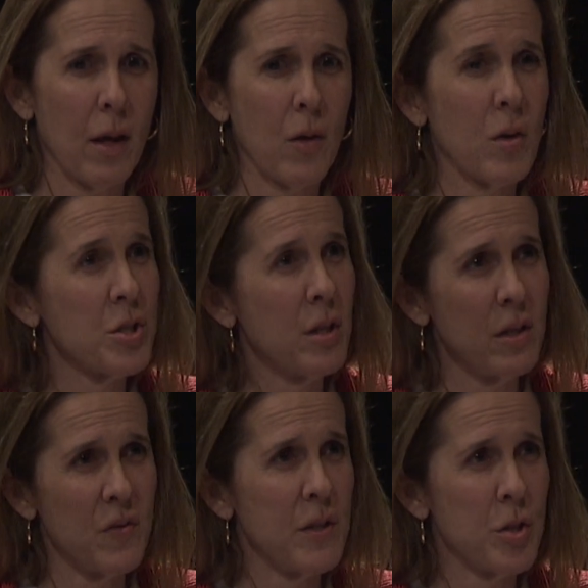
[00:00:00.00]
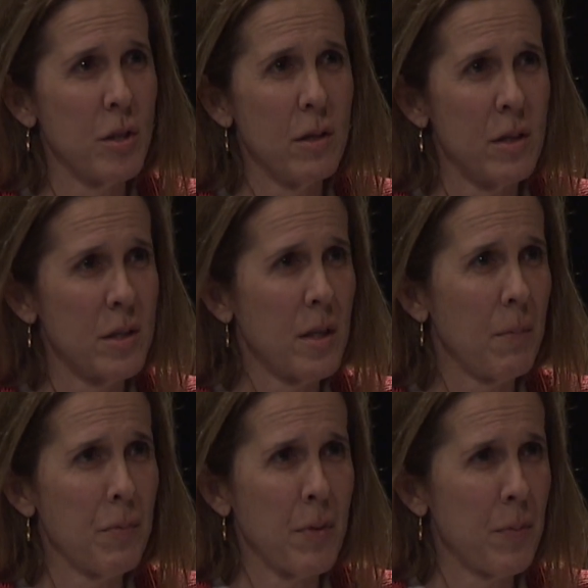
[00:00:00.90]
questioning his vision, his
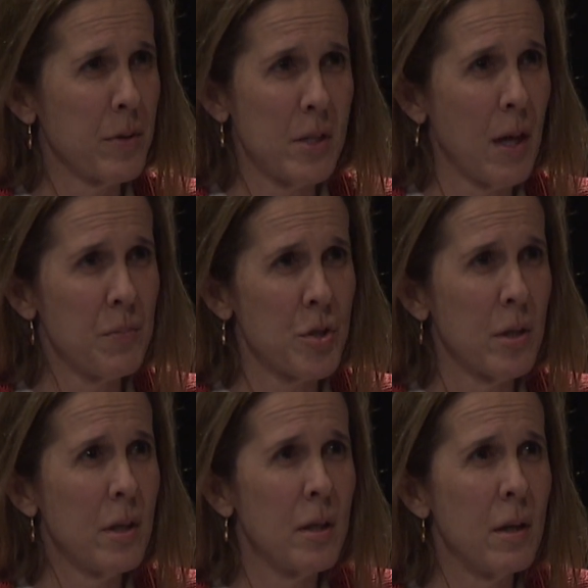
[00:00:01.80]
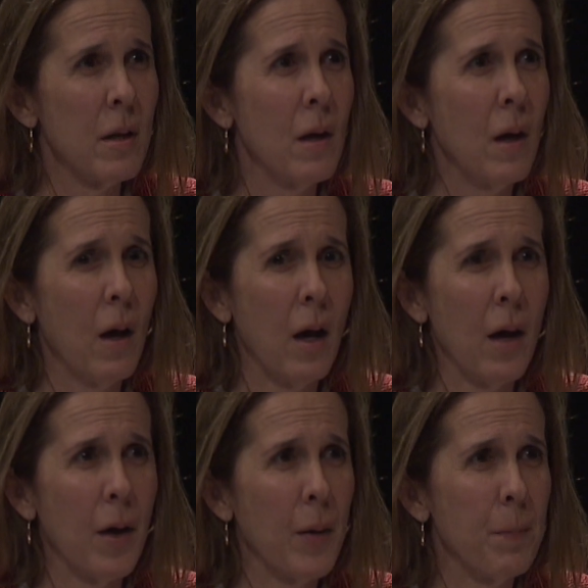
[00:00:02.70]
depth perception.
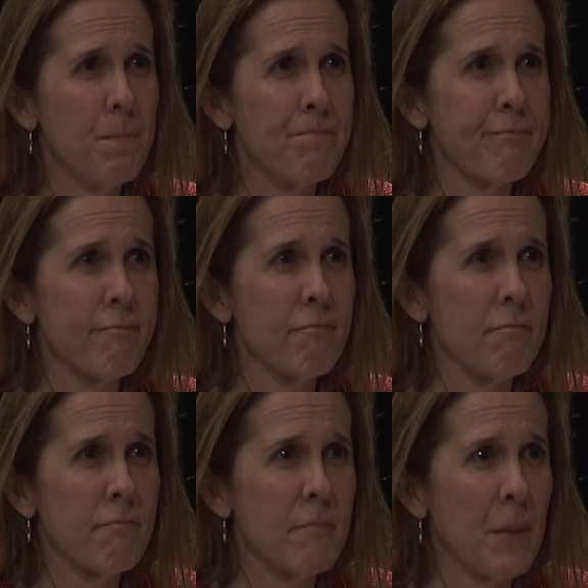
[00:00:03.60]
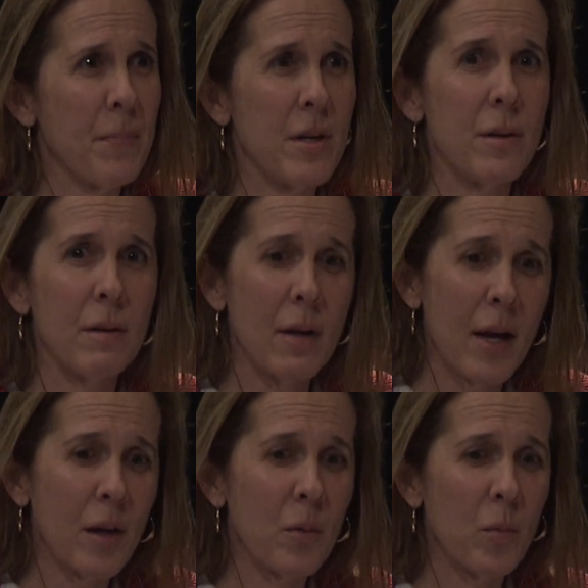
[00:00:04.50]
But
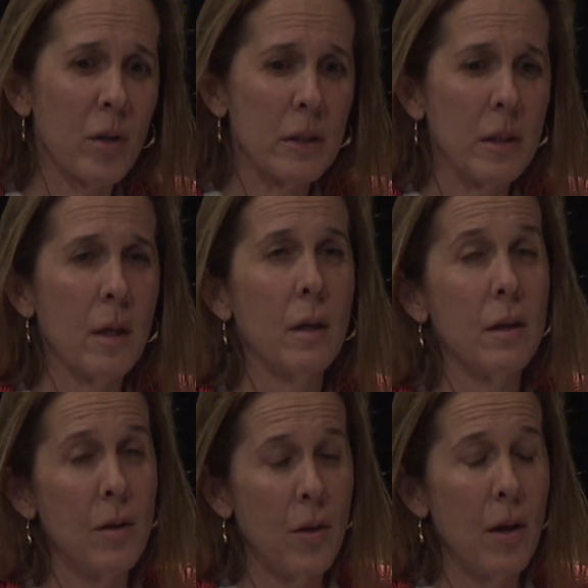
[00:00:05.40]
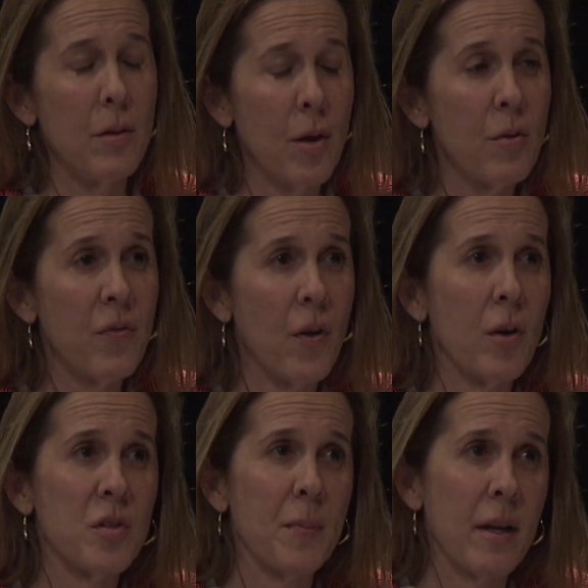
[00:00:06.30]
knock on wood, no
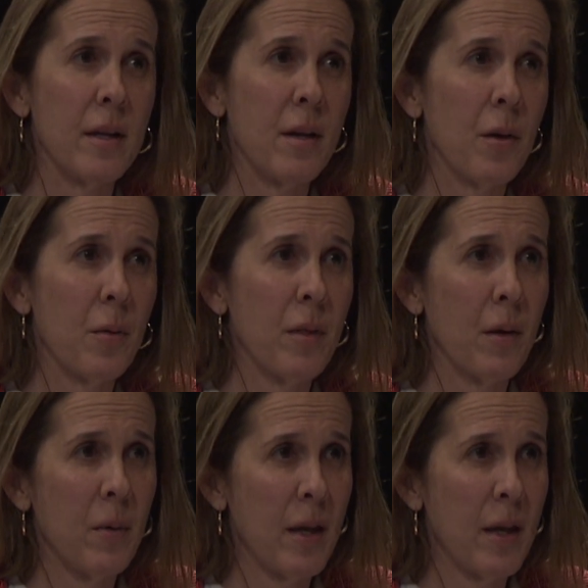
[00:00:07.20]
falls, but I know that we